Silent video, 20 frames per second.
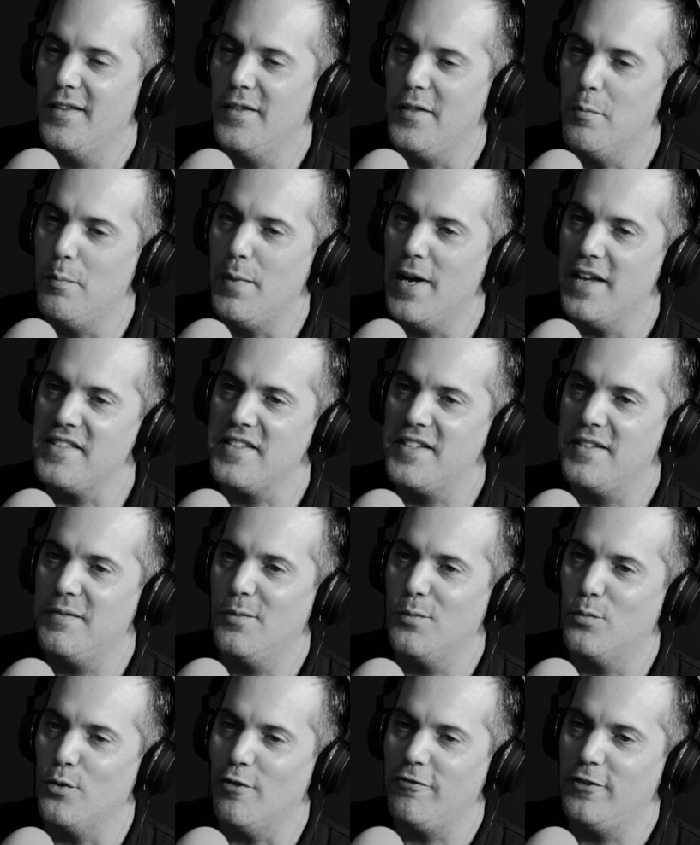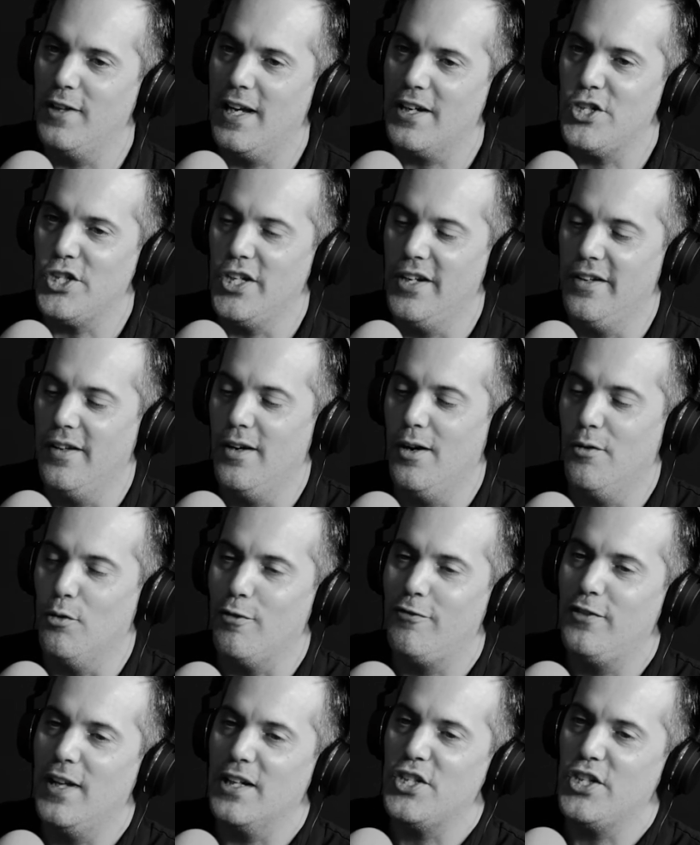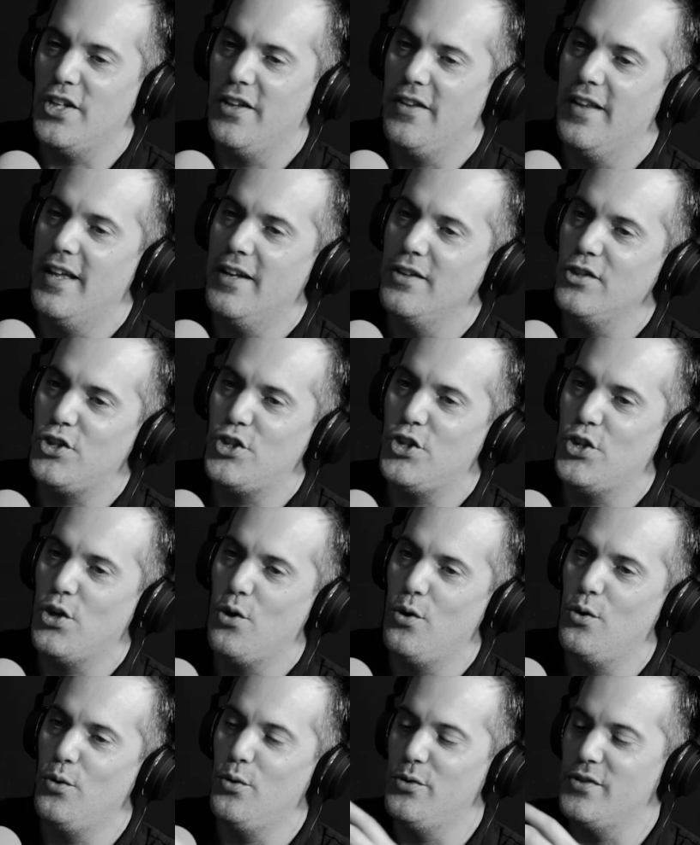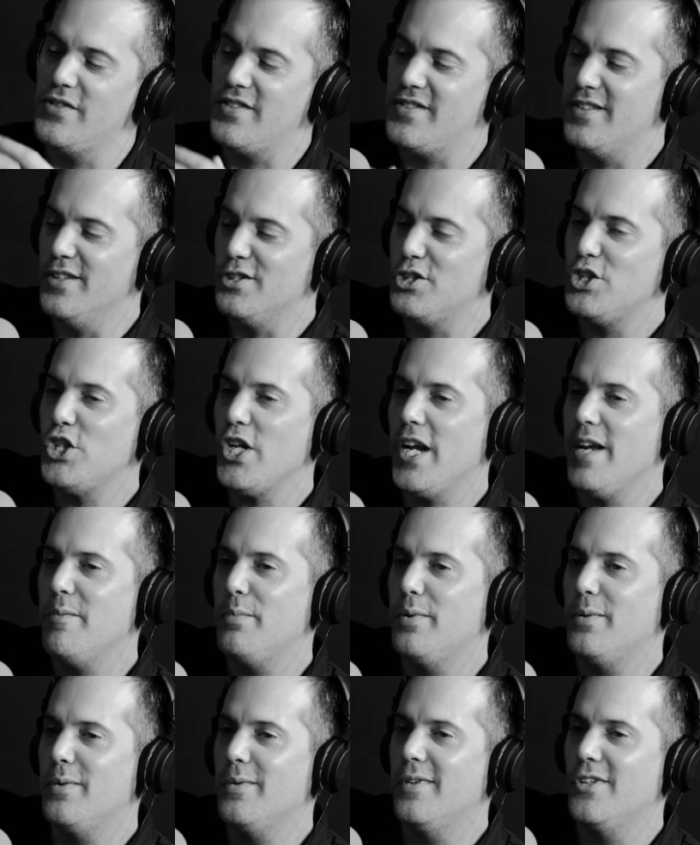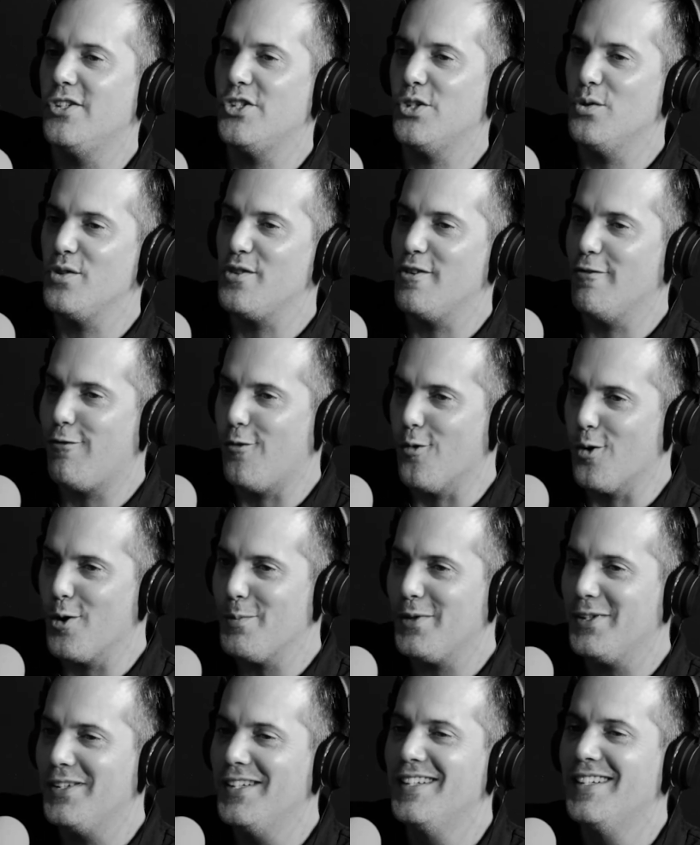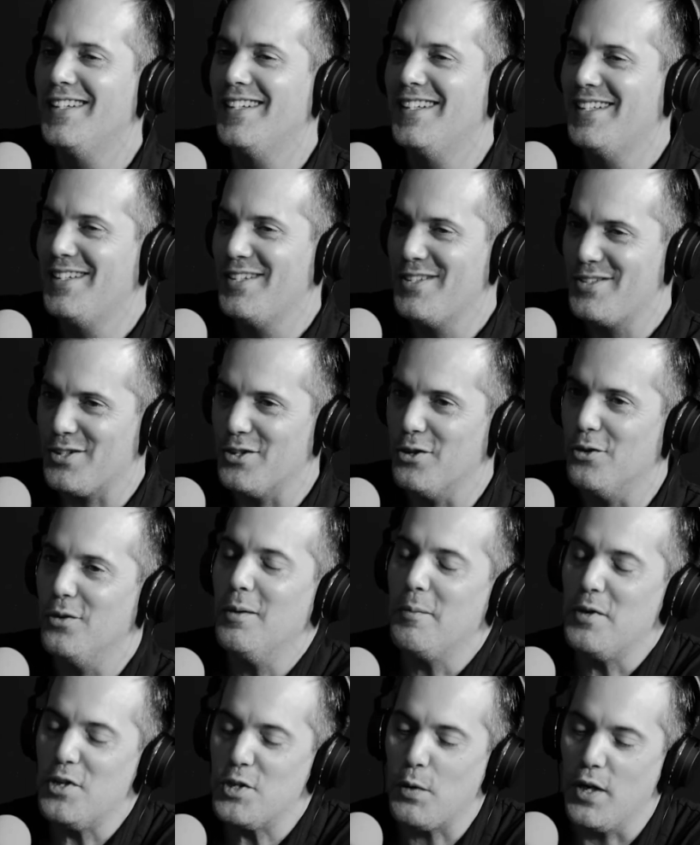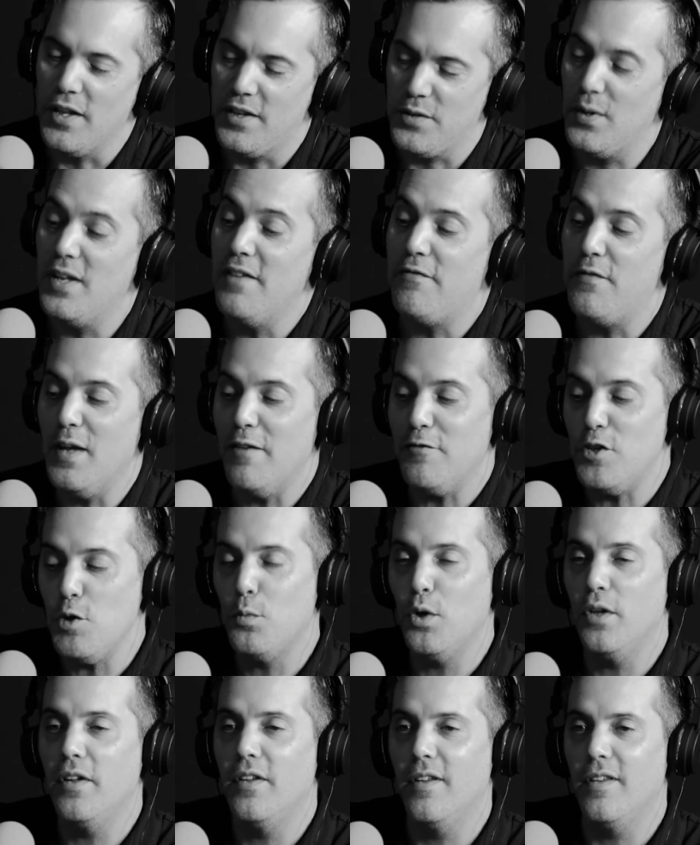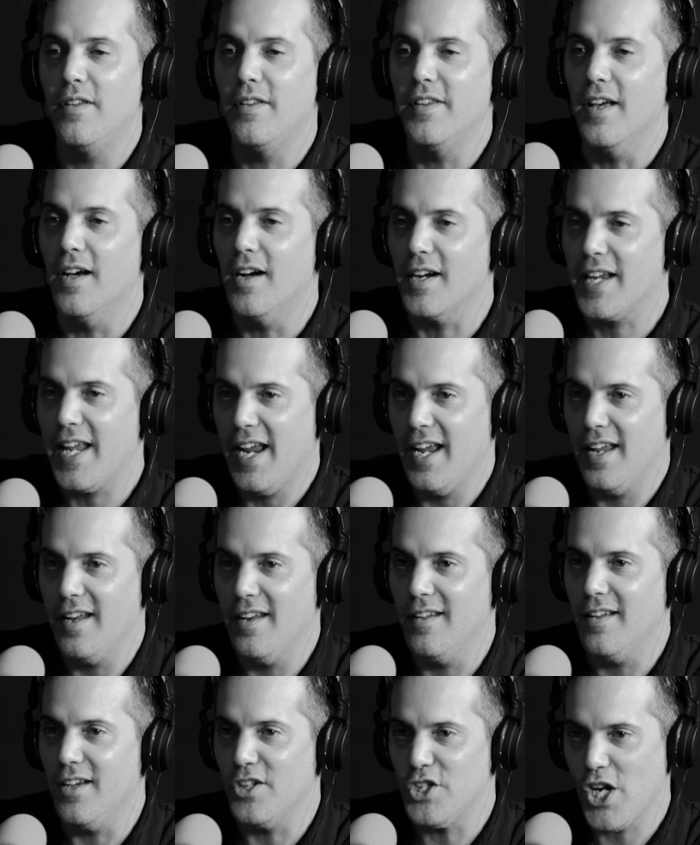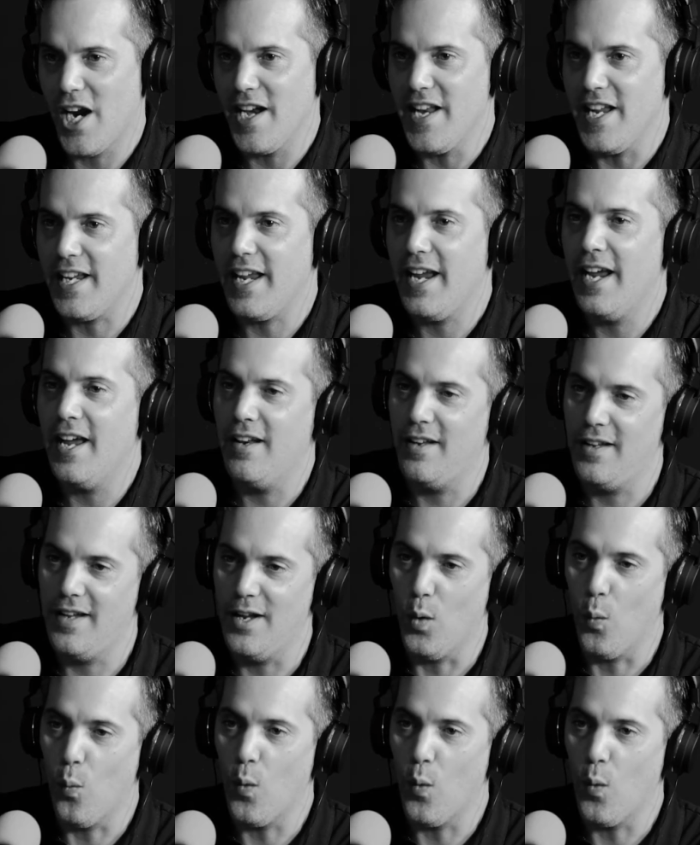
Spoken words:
the best reflection, a reflection that shows the shape, shows the form. So let me just put it, if you put a shiny can in a